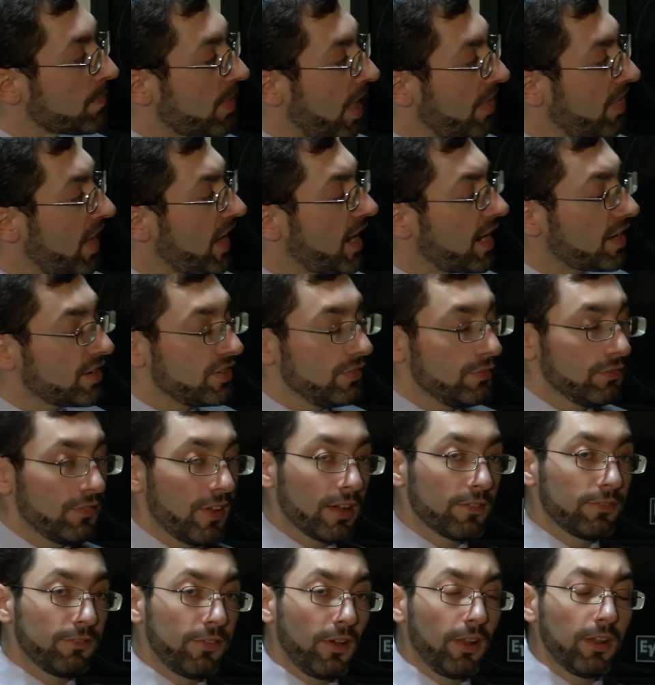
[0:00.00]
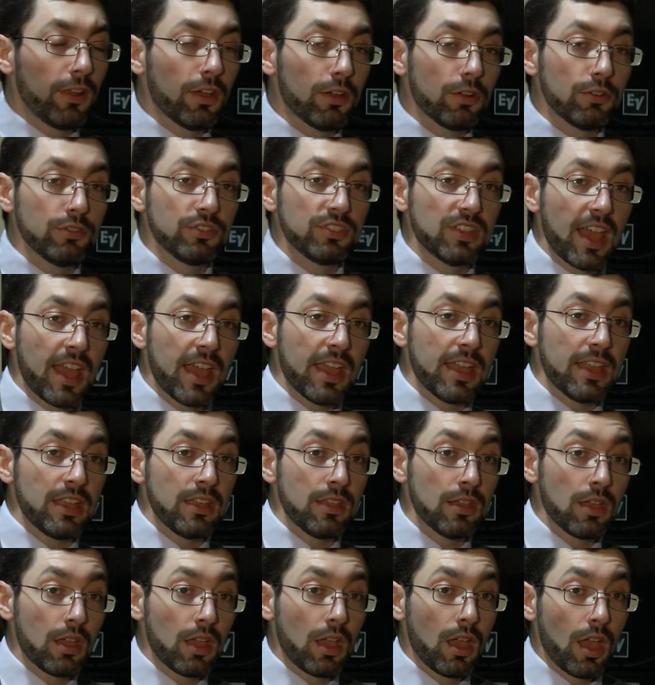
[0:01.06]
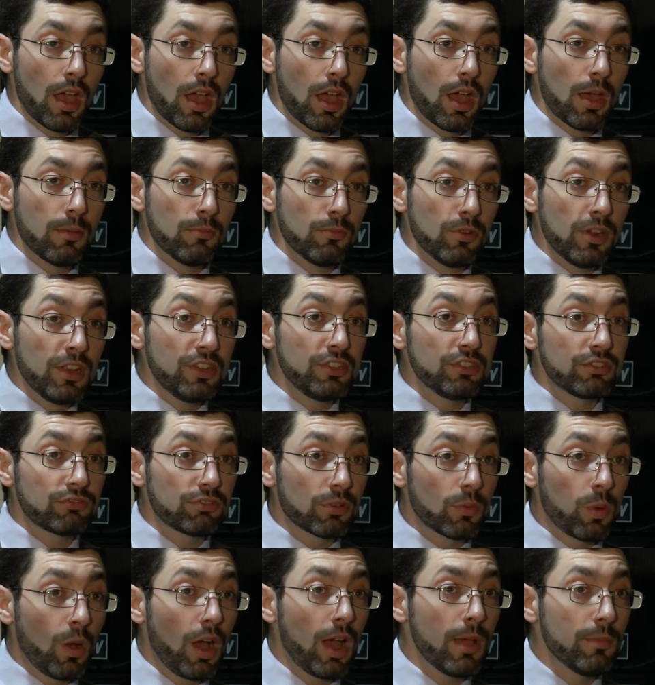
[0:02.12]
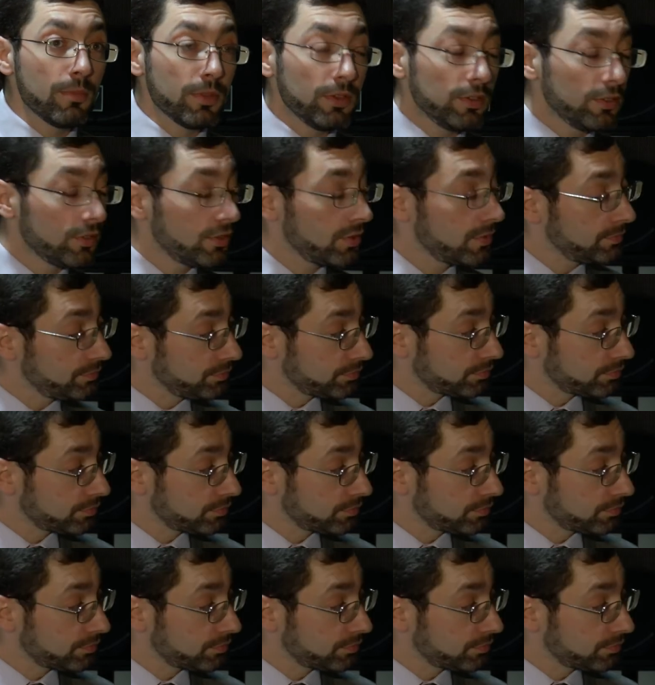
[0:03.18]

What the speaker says: and that actually in fact follows a religious requirement